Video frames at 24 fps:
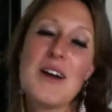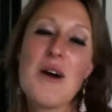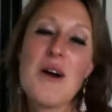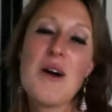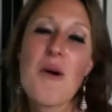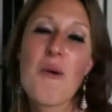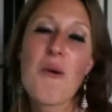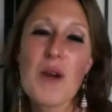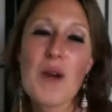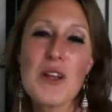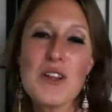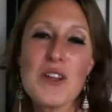
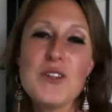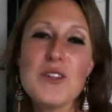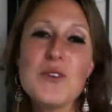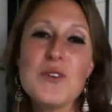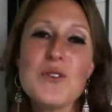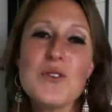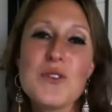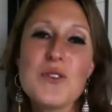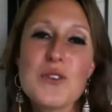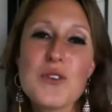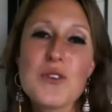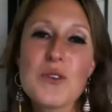when you
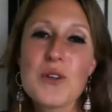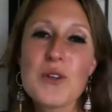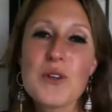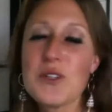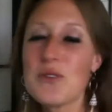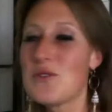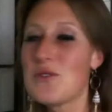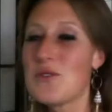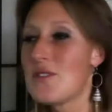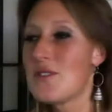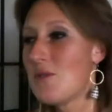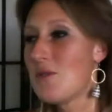do, when
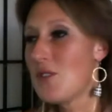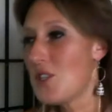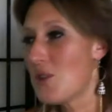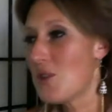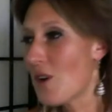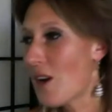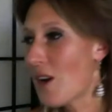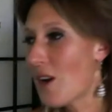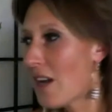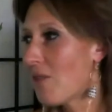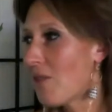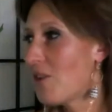you when
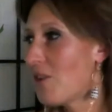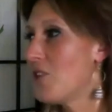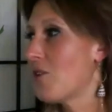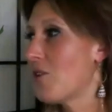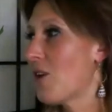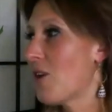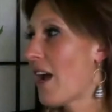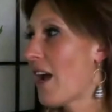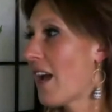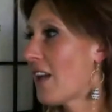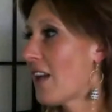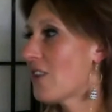you when you
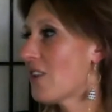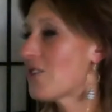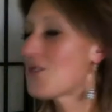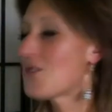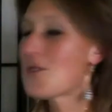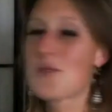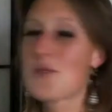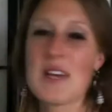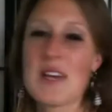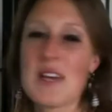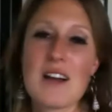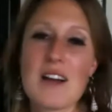
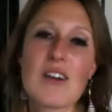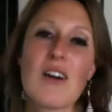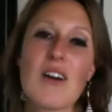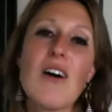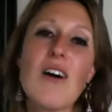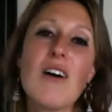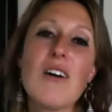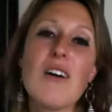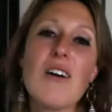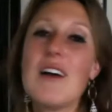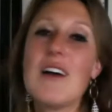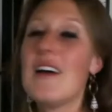answer that
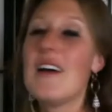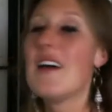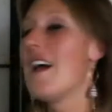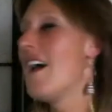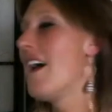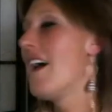call